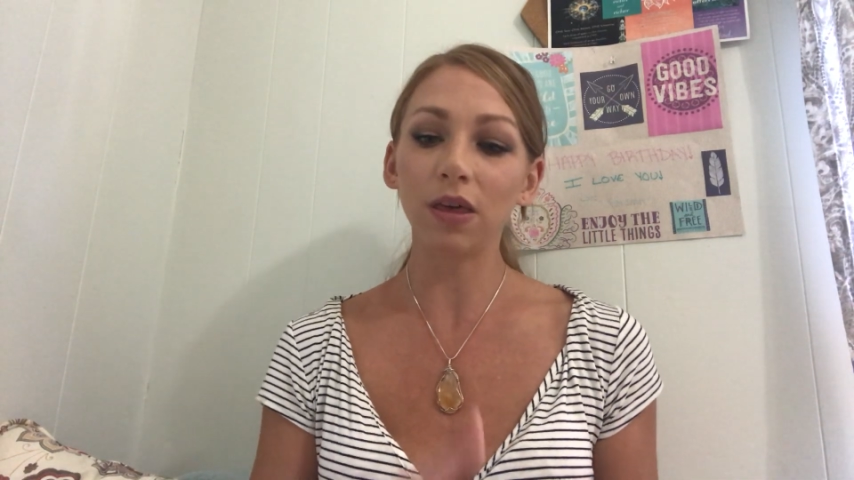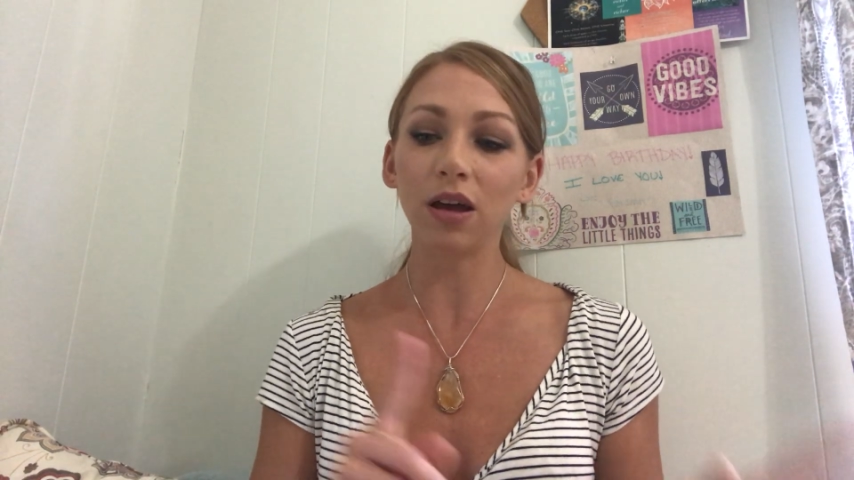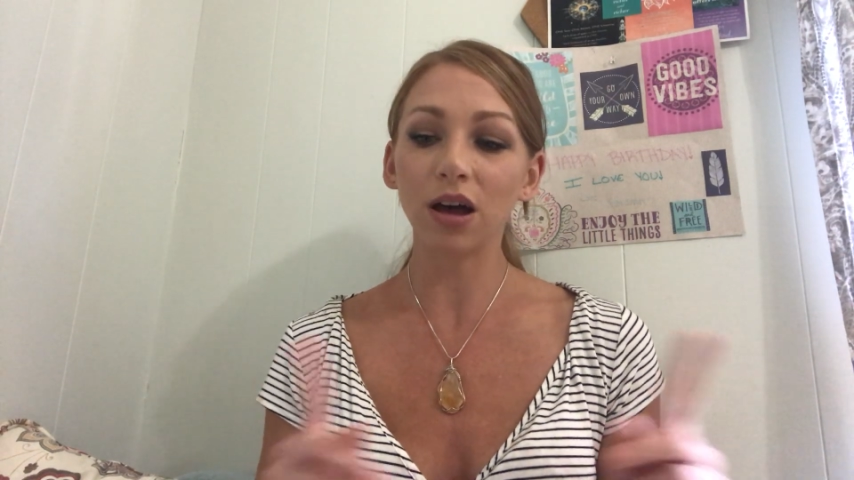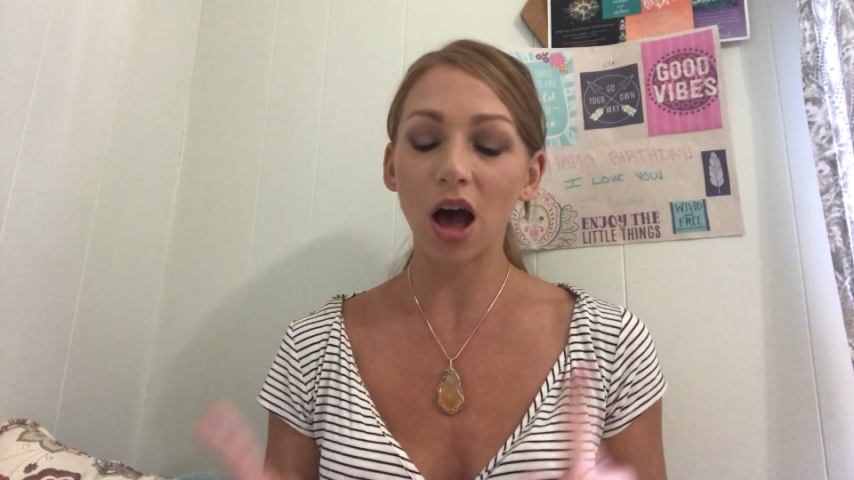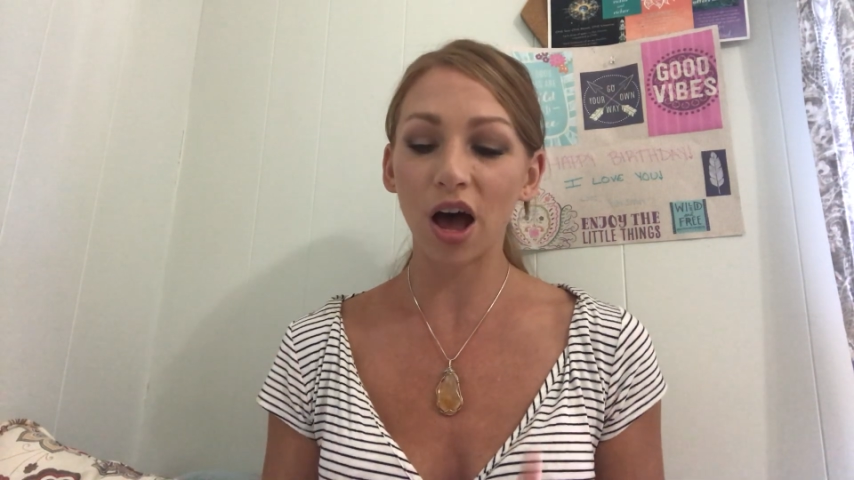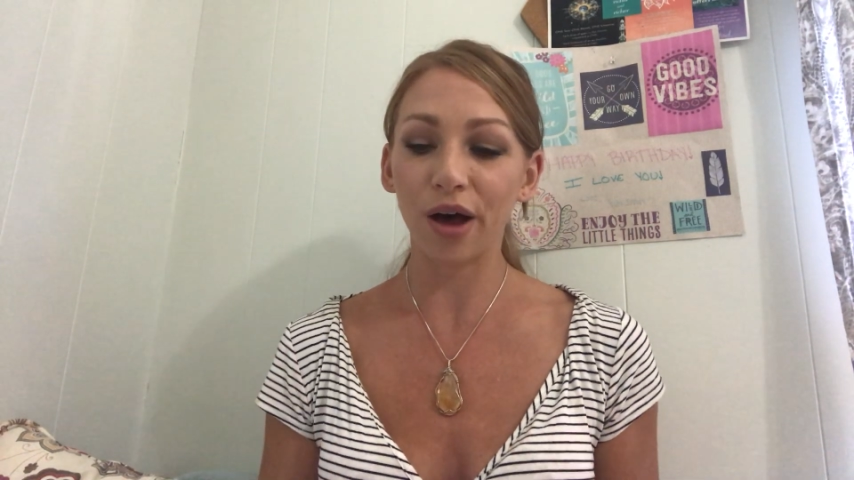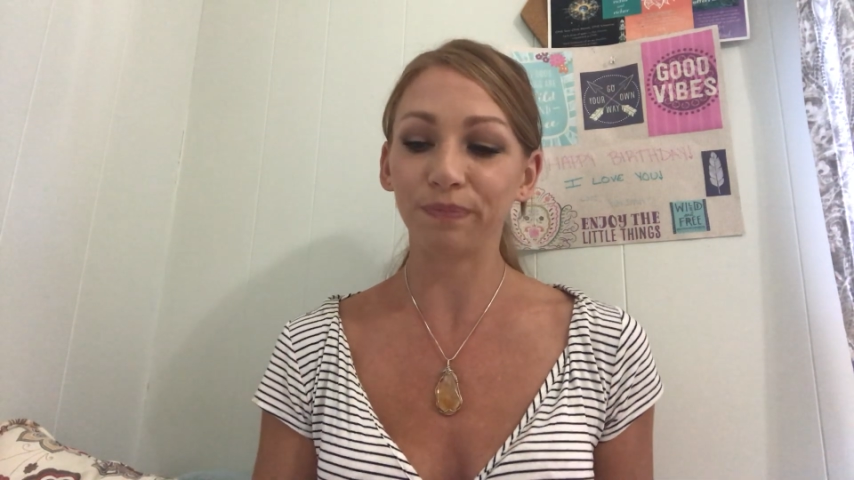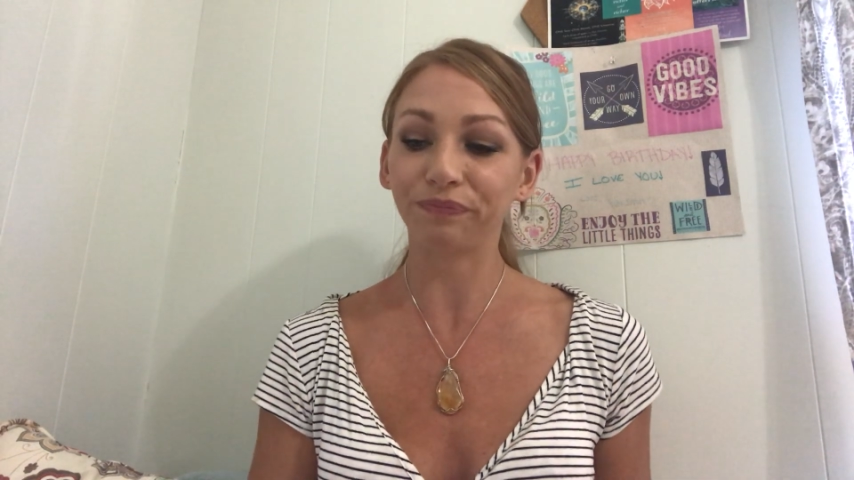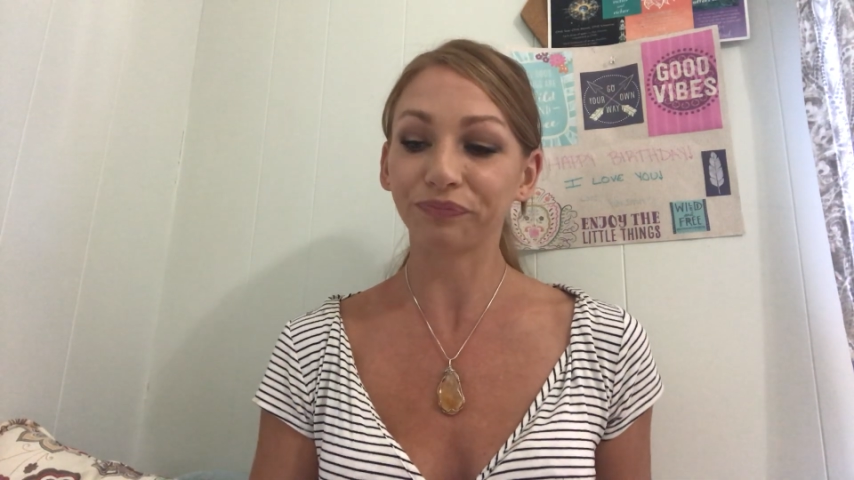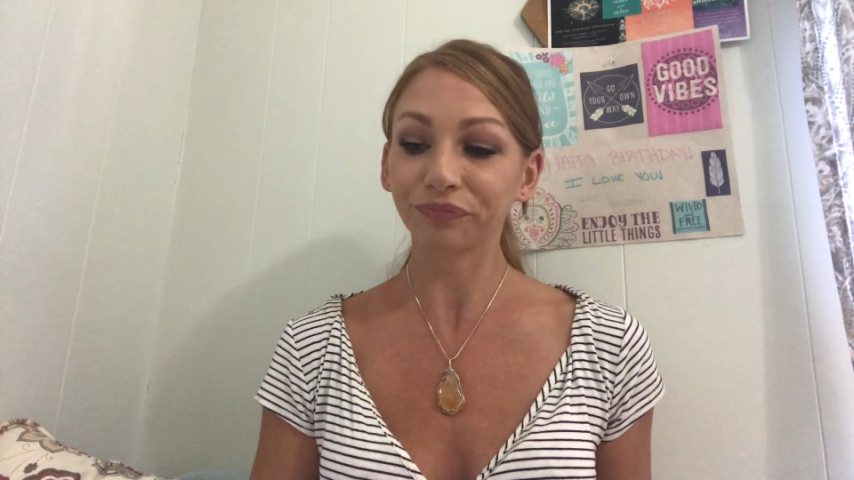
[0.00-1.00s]

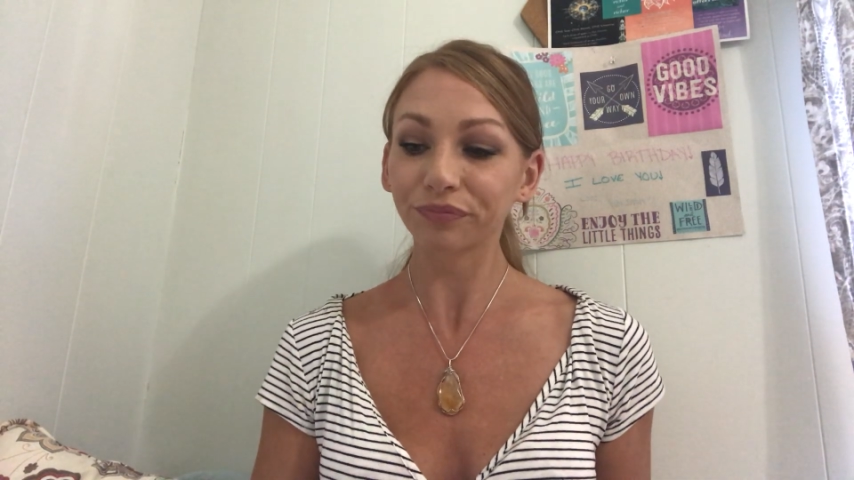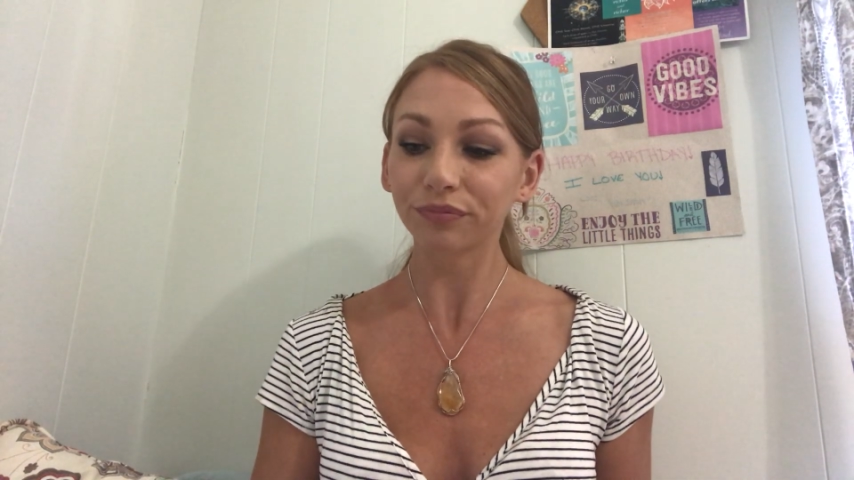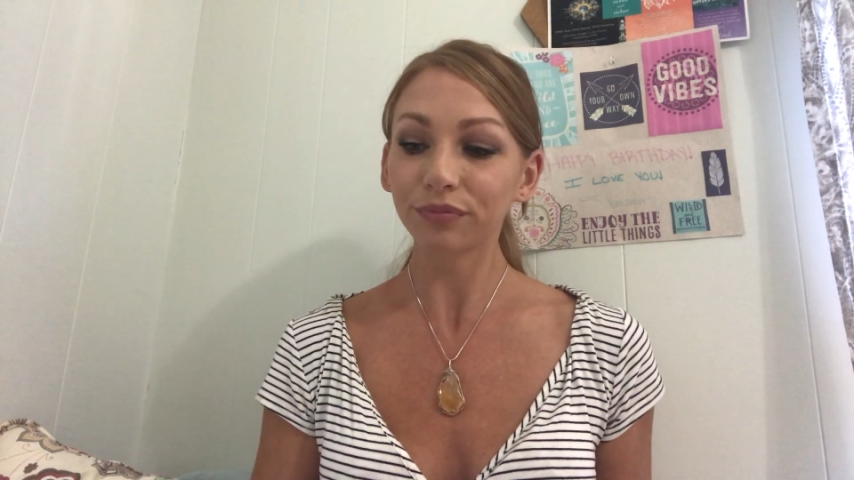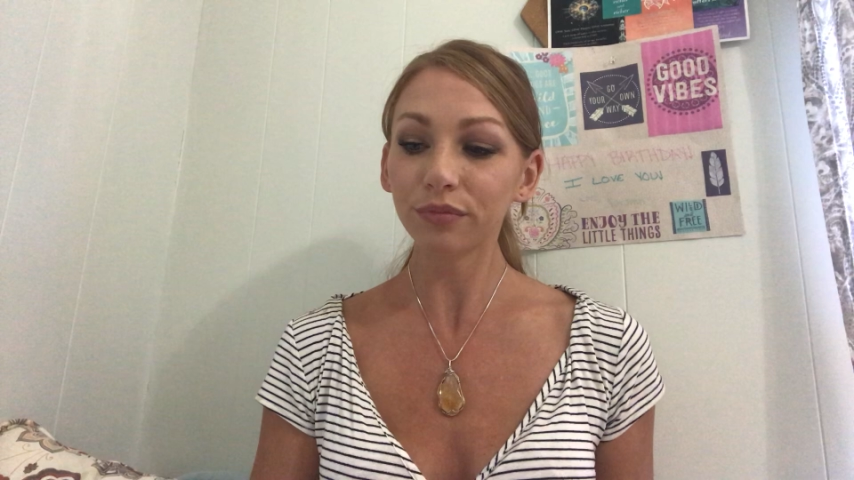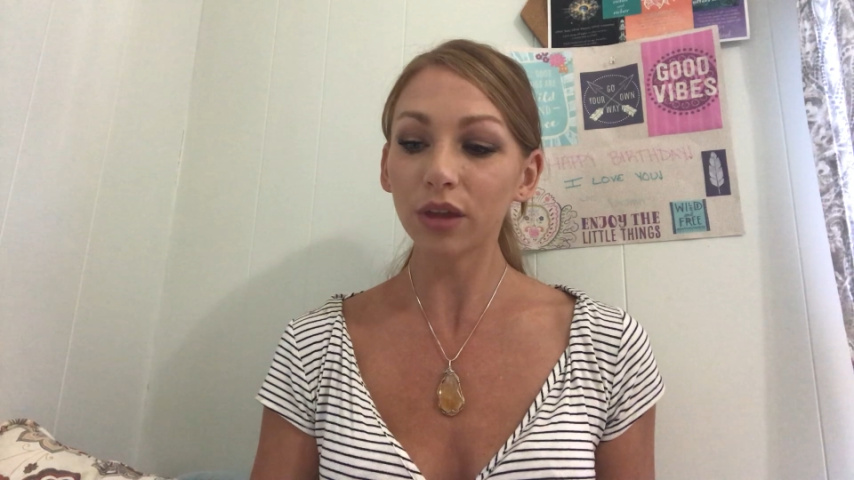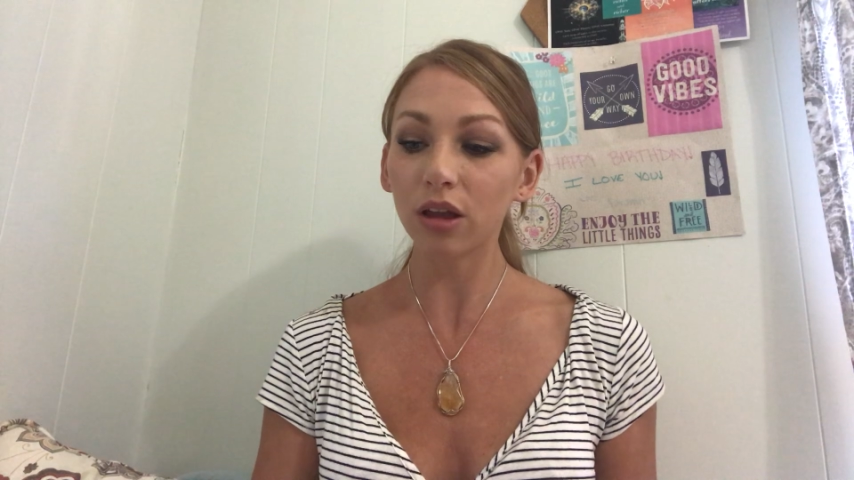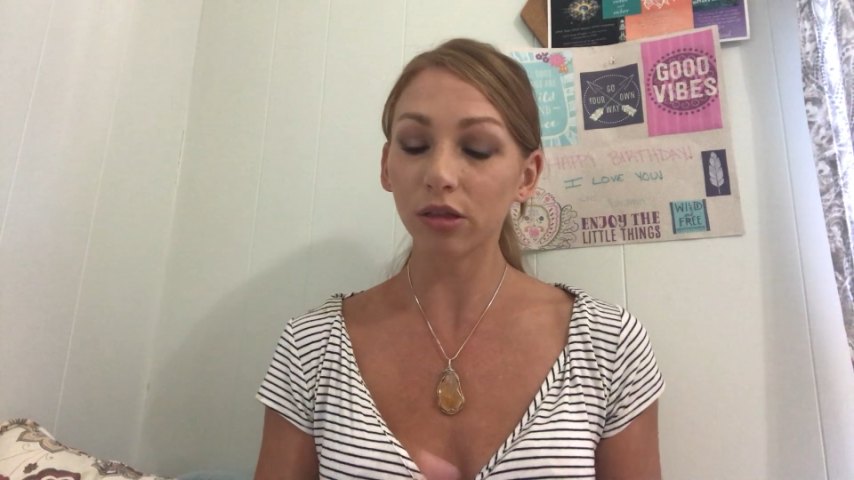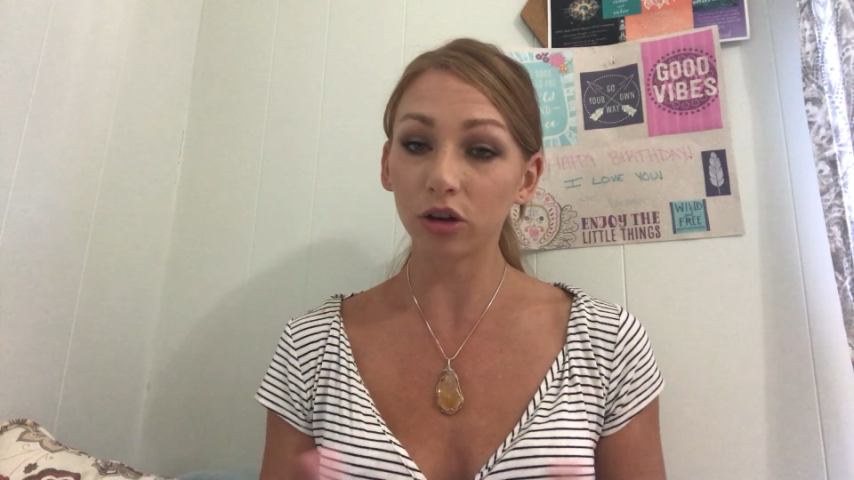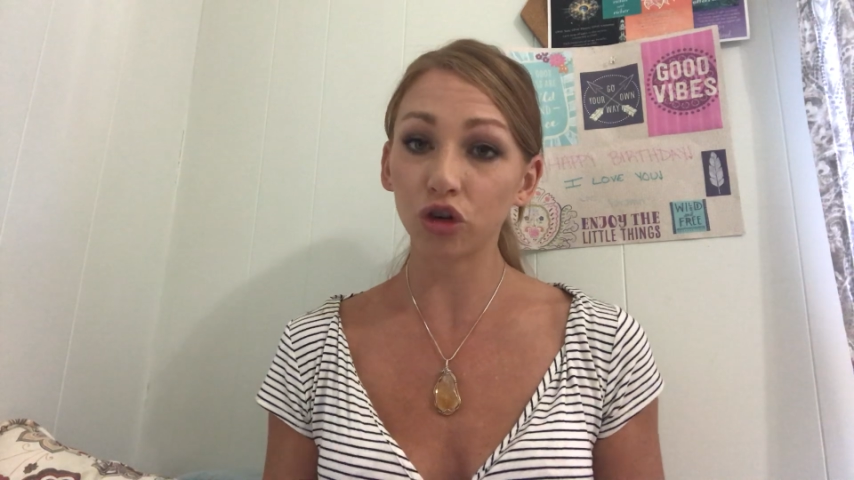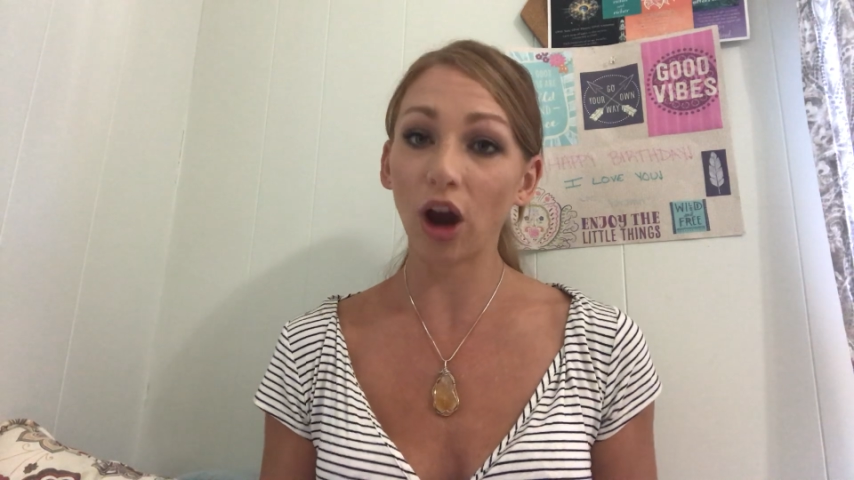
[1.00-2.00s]

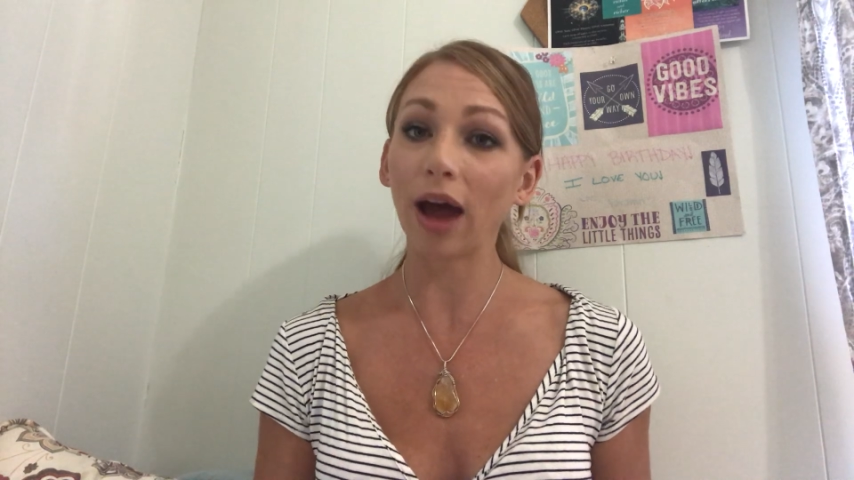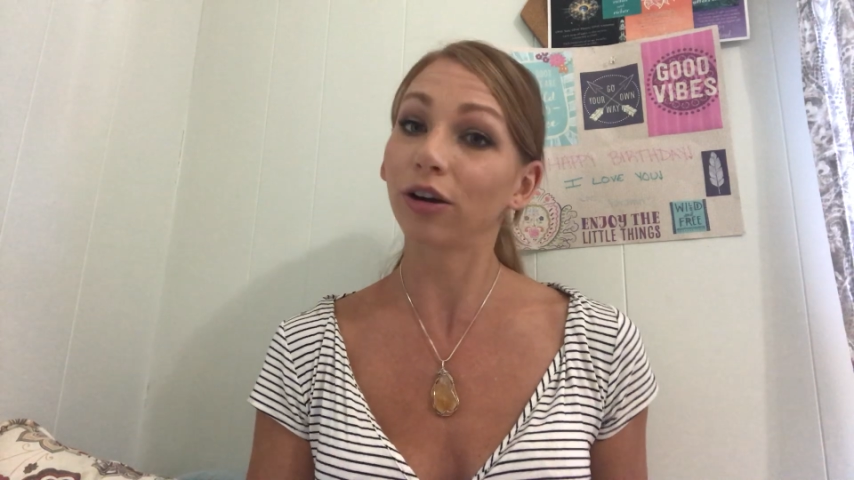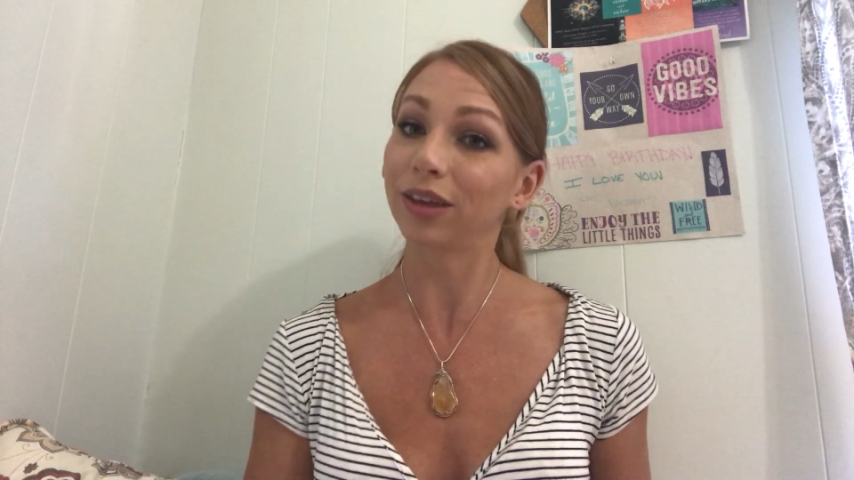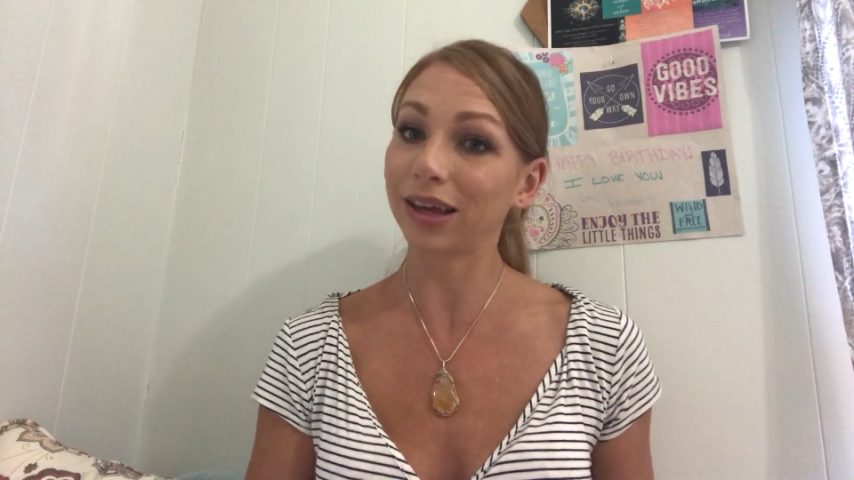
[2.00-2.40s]
the tracker